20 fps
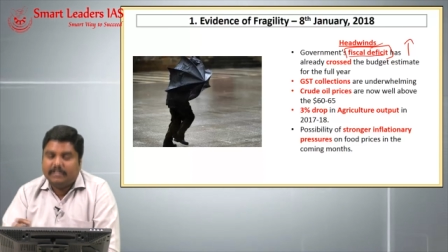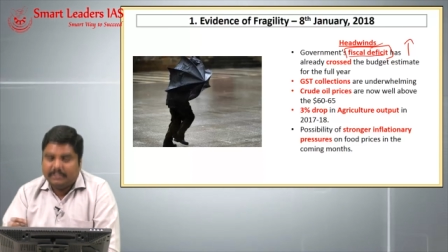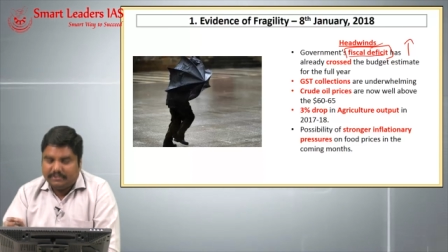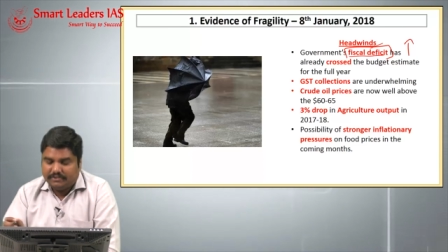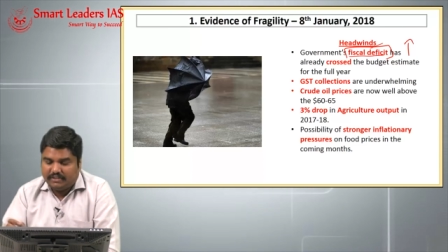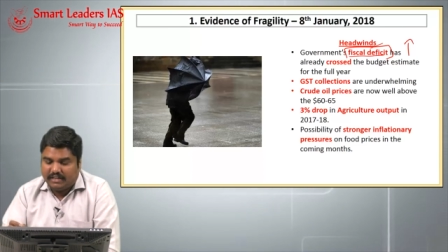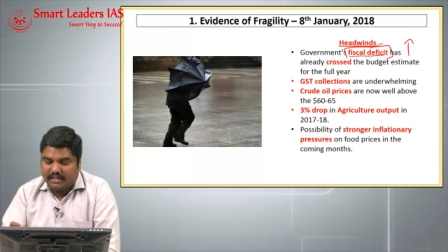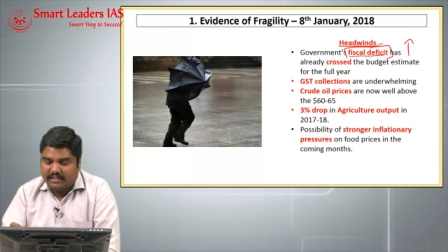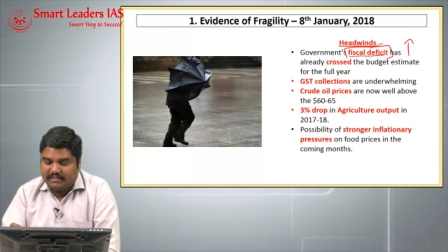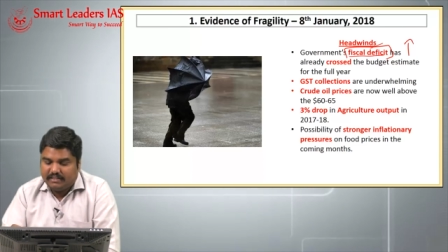
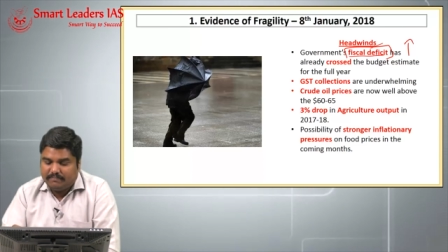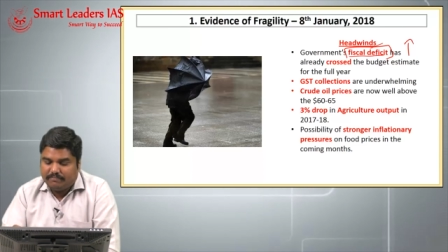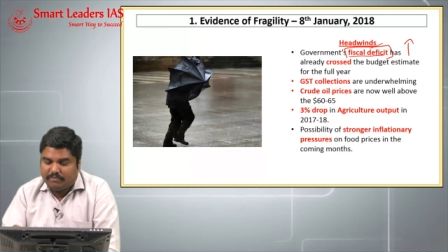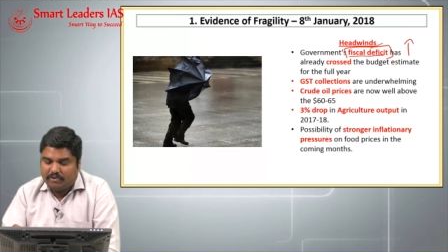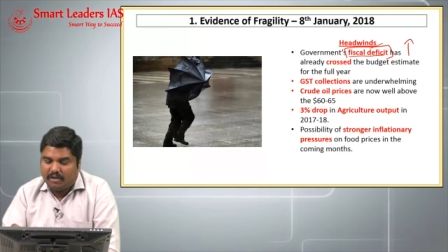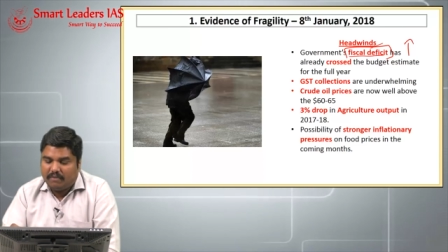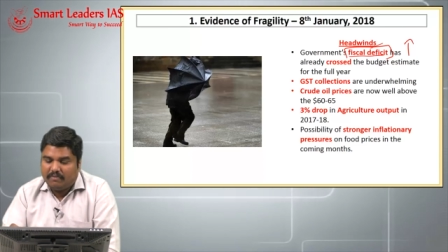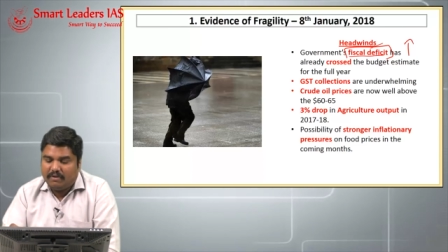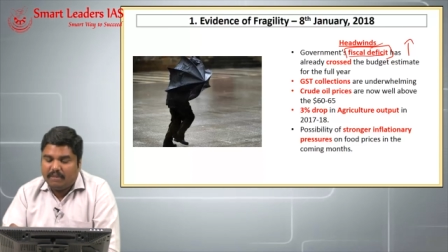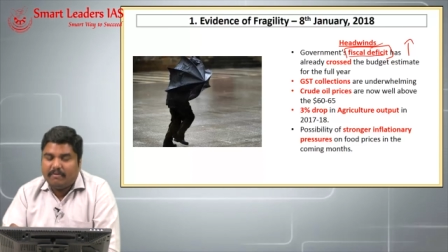so that is the
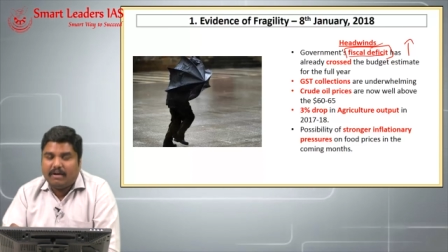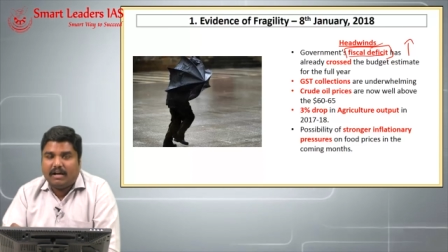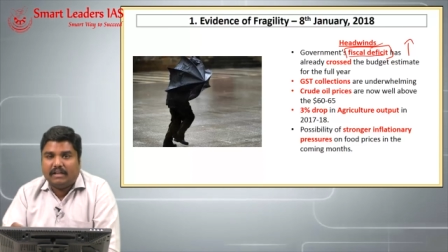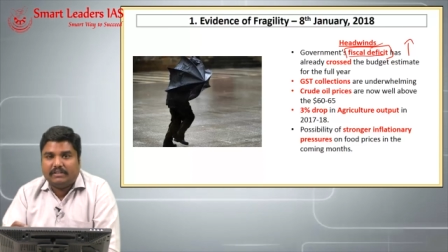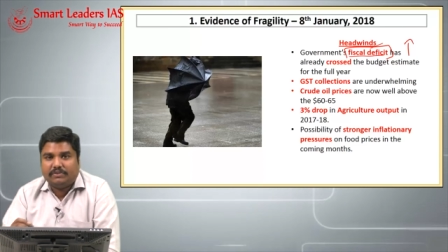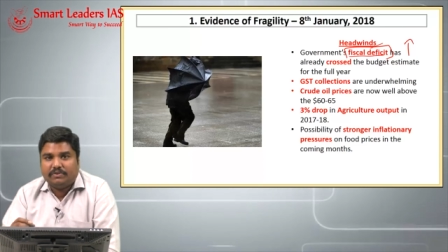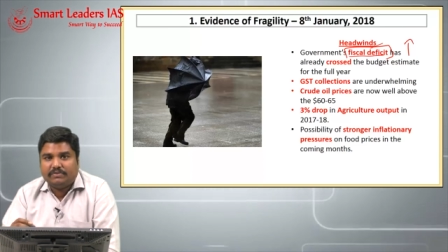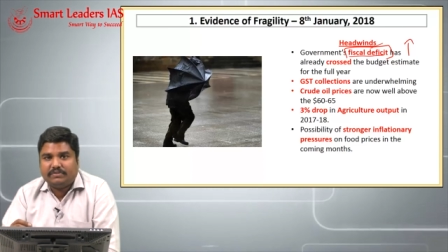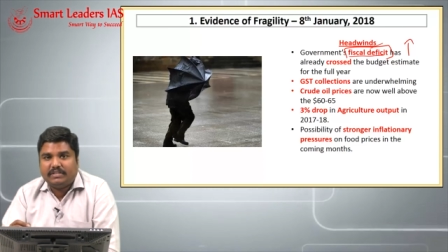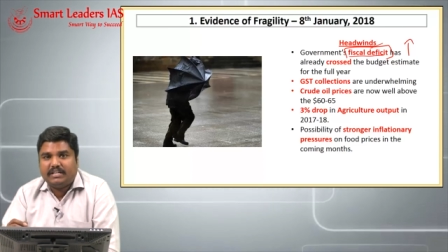problem
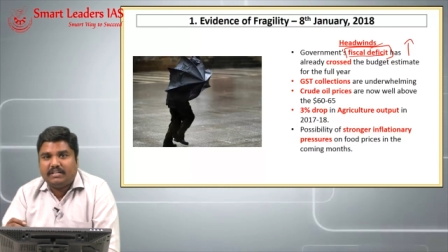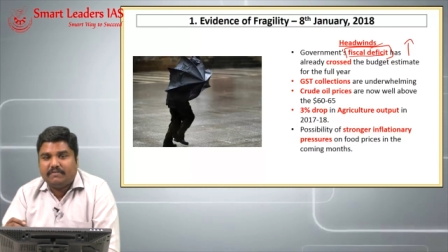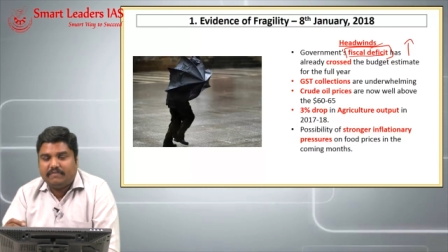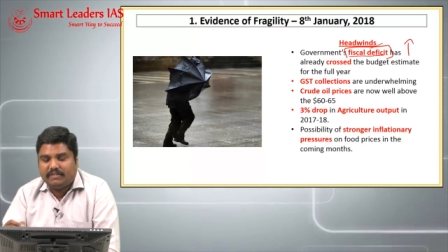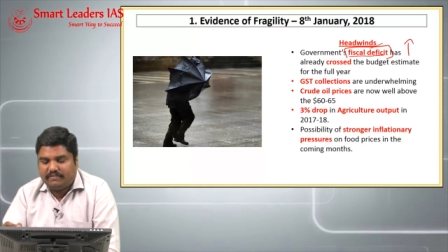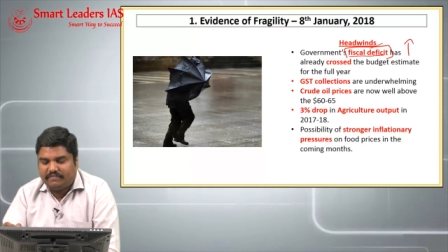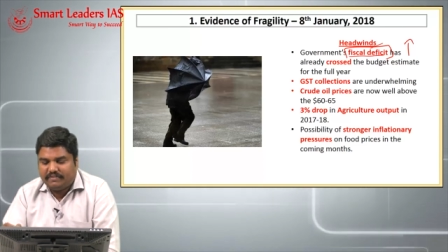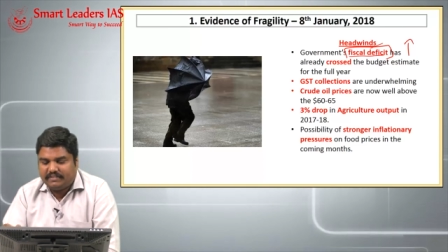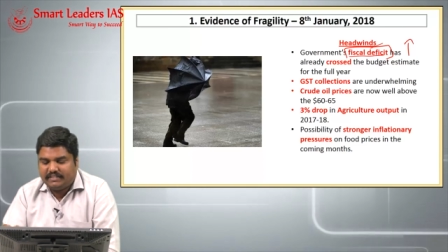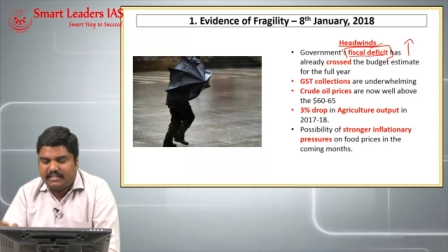associated with
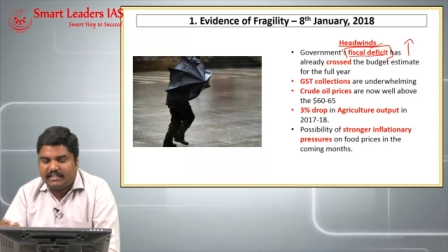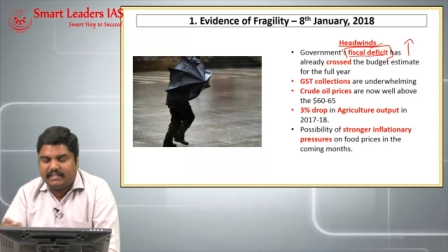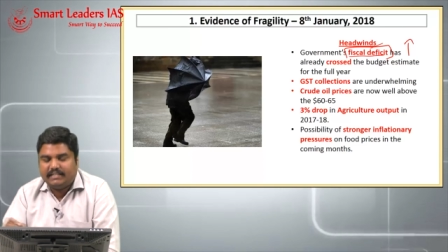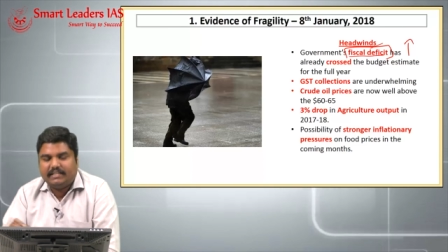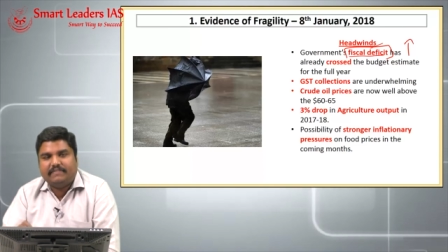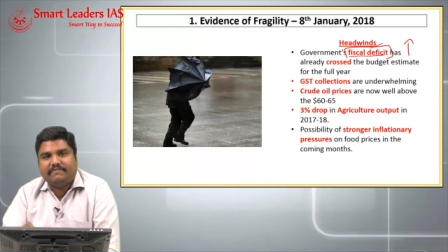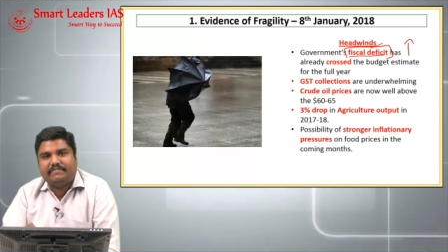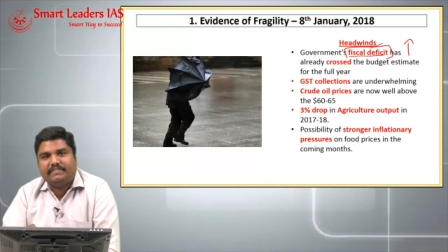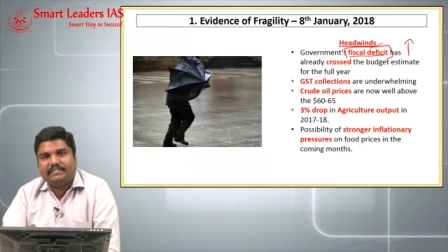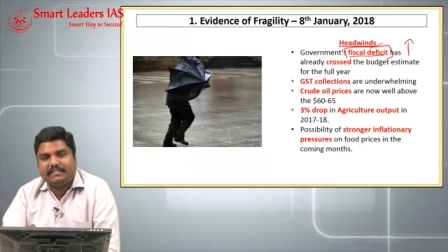fiscal
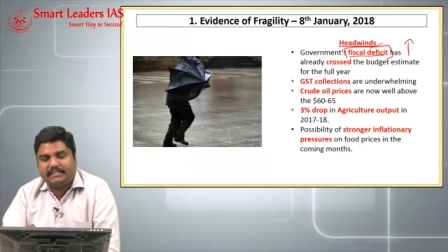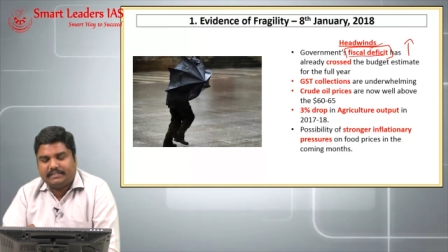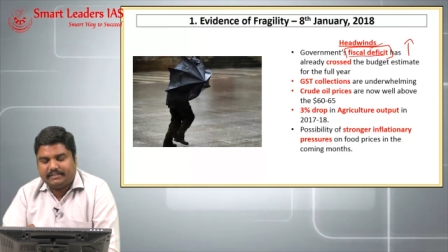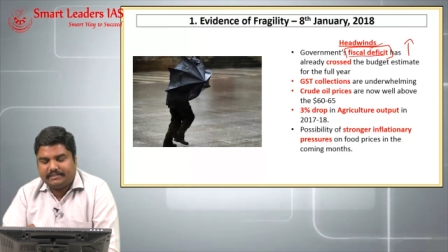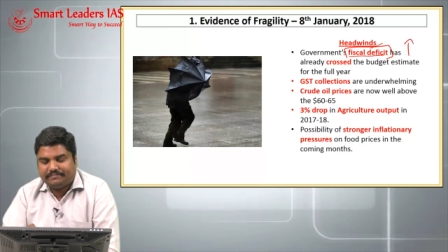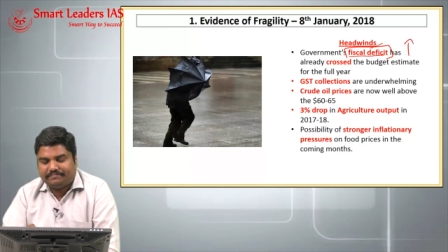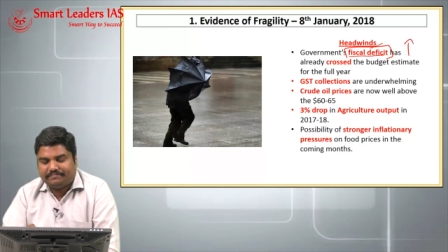deficit